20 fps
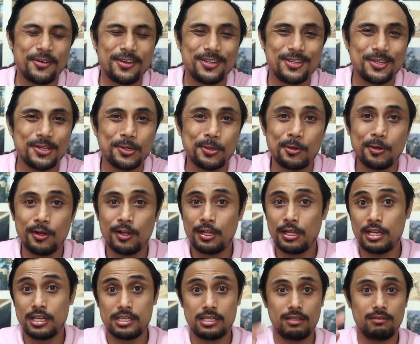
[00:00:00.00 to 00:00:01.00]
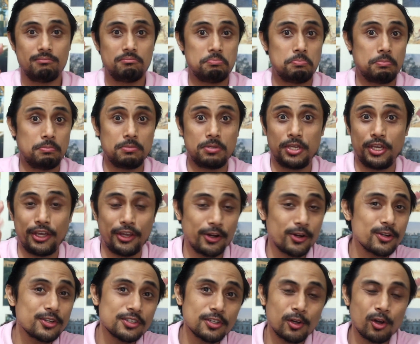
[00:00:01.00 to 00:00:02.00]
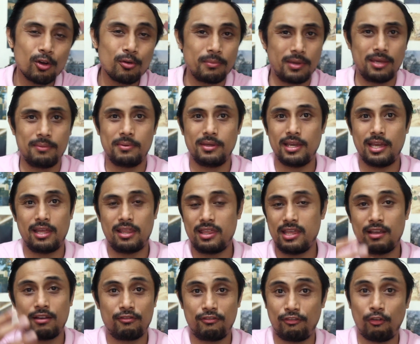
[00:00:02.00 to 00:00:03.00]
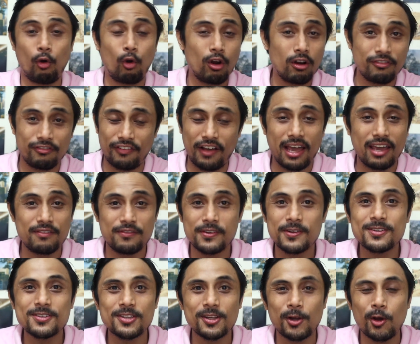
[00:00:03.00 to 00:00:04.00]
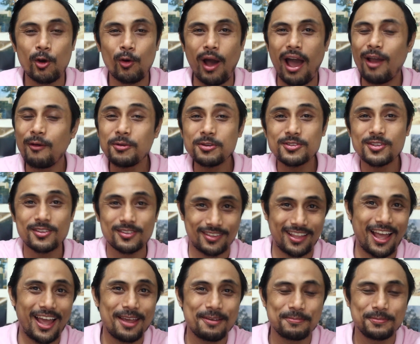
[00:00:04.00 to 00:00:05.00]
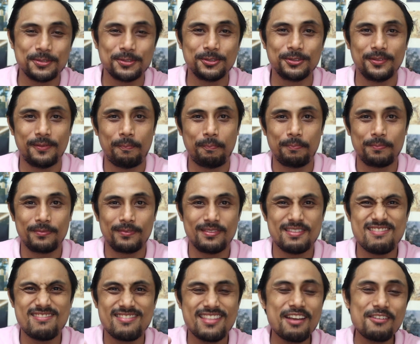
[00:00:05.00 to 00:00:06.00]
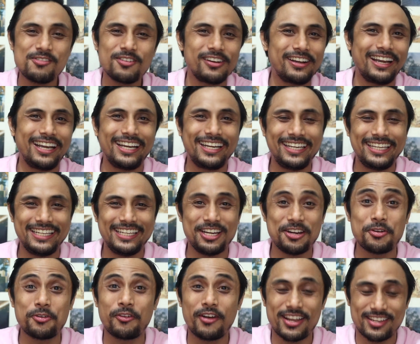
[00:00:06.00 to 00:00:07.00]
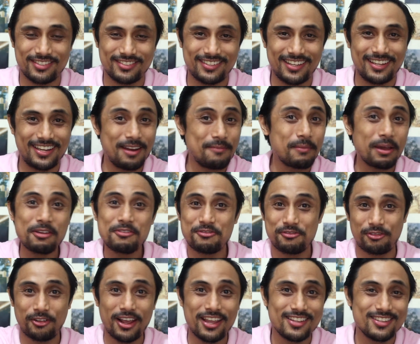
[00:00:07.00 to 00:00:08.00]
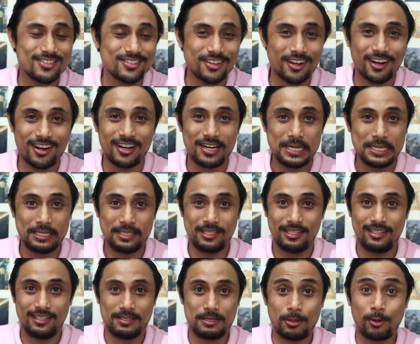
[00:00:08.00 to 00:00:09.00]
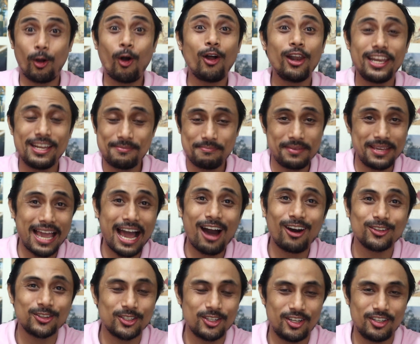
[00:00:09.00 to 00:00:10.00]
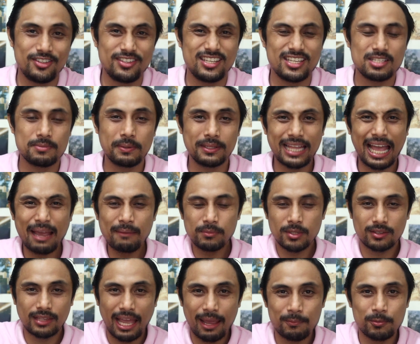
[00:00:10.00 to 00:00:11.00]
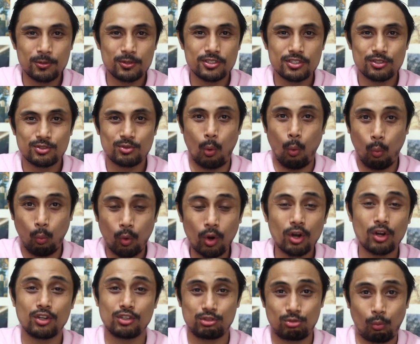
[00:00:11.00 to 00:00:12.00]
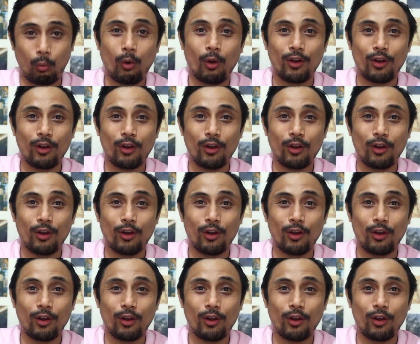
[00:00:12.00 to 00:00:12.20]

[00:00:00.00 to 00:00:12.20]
with you, years ago, maybe I think 4 or 5 years ago, I was the type who never really rested. And my friends are calling me out on this. But I'm the type who just works,